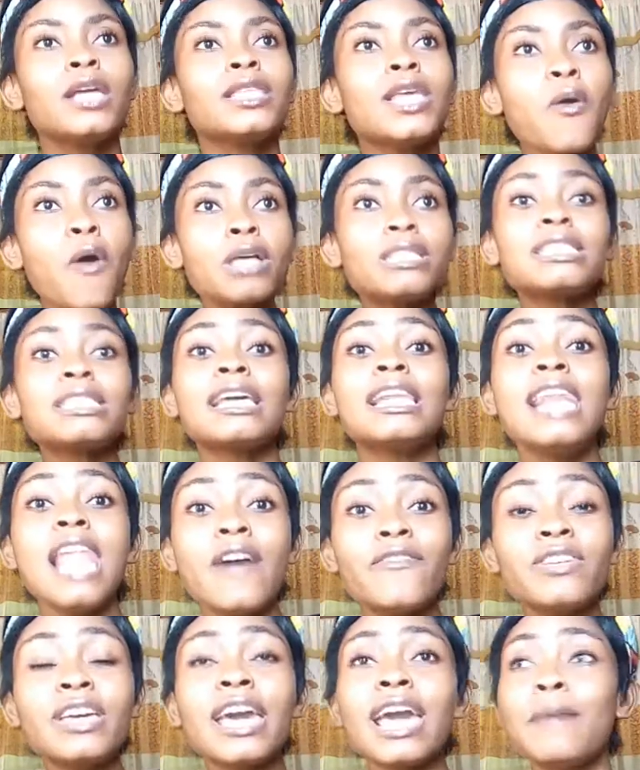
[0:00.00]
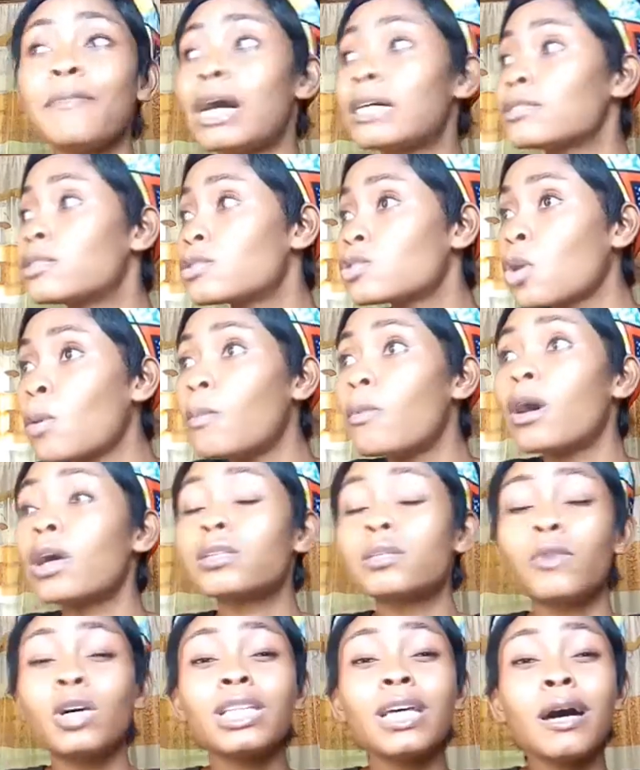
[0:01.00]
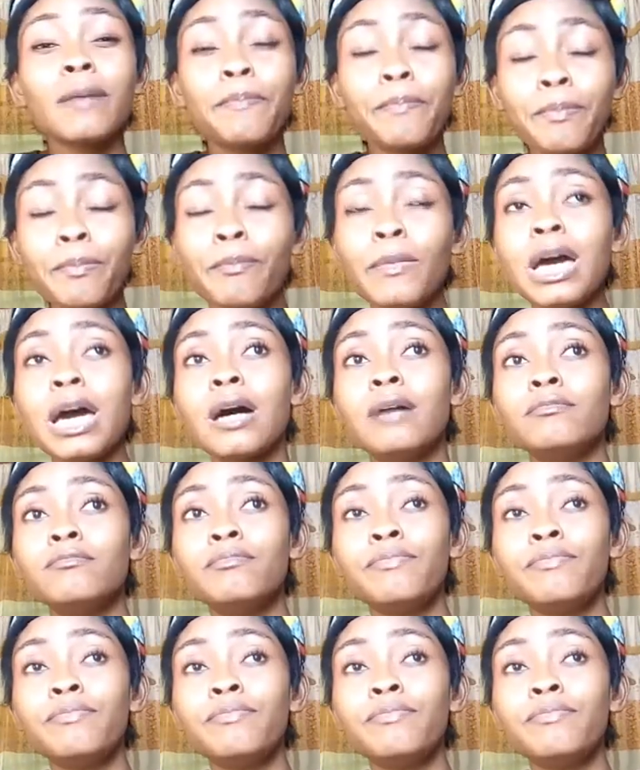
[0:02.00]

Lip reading: they wrote 11 a.m. and some other